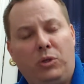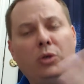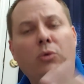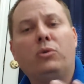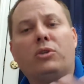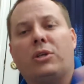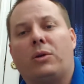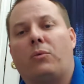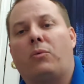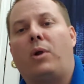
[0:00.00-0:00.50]

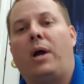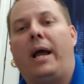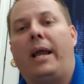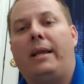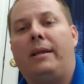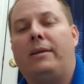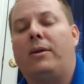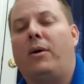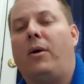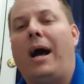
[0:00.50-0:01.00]
use it
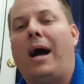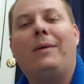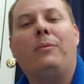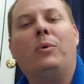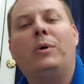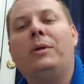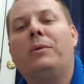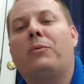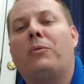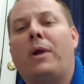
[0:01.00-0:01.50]
right. You know, I
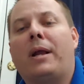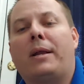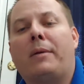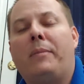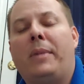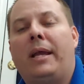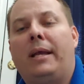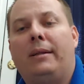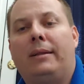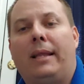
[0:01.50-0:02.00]
wouldn't
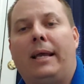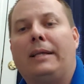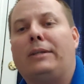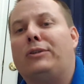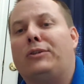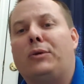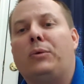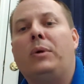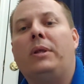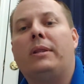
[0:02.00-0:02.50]
recommend
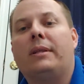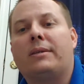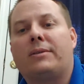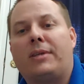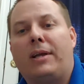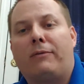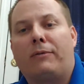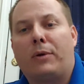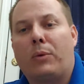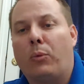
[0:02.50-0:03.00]
like doing
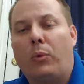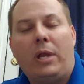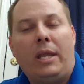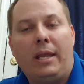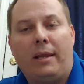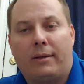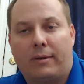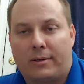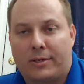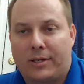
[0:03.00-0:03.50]
this every
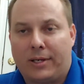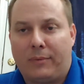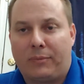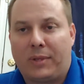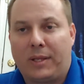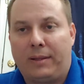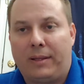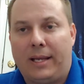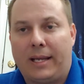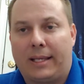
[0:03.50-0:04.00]
week or
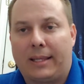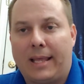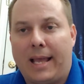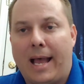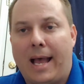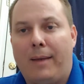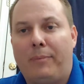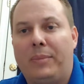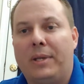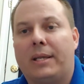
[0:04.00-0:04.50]
something like
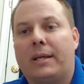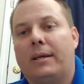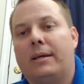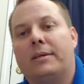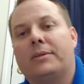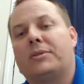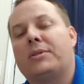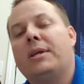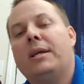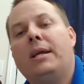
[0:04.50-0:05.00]
that,
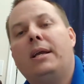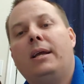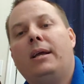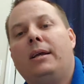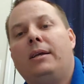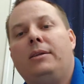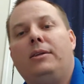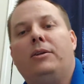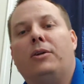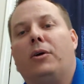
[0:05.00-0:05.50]
because,
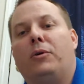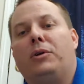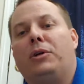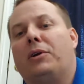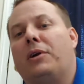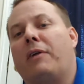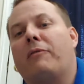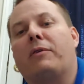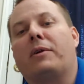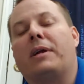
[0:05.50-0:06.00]
you know,
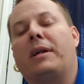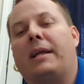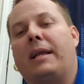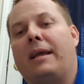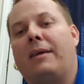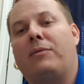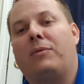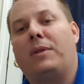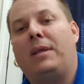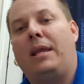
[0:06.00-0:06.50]
you're never going
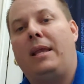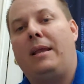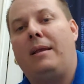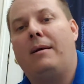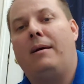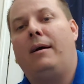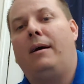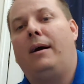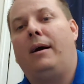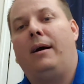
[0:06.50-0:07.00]
to get
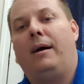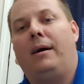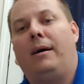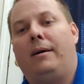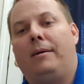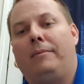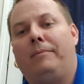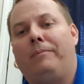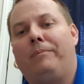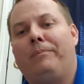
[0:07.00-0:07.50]
the
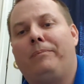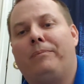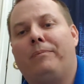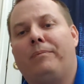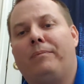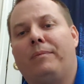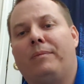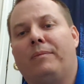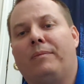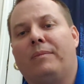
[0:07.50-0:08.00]

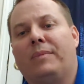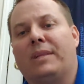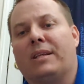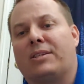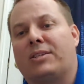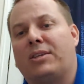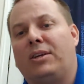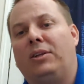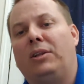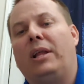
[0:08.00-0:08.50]

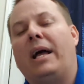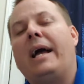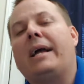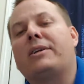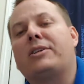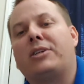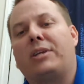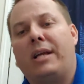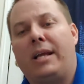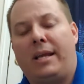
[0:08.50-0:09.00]

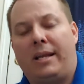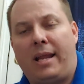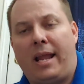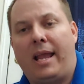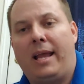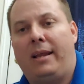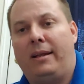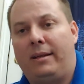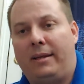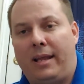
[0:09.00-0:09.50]
selection
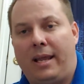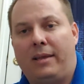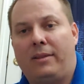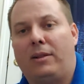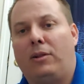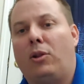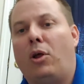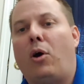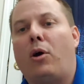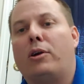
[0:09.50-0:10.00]

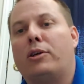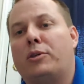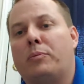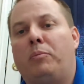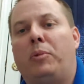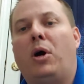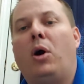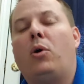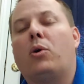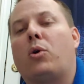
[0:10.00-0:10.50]
and the
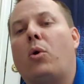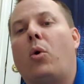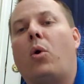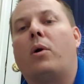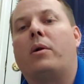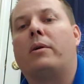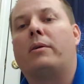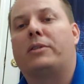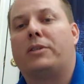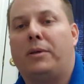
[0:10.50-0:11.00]
large bulk
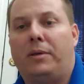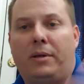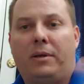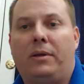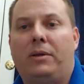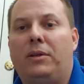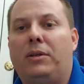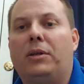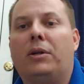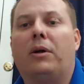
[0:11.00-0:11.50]
order
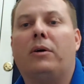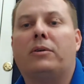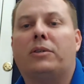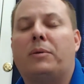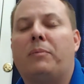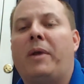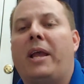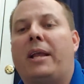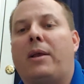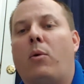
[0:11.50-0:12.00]
to, you know,
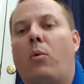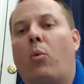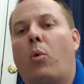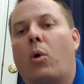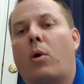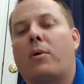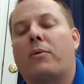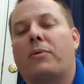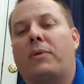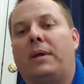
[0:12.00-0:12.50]
to make it
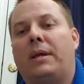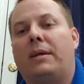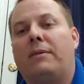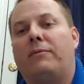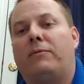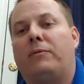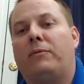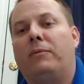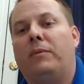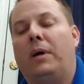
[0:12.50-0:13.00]
worth it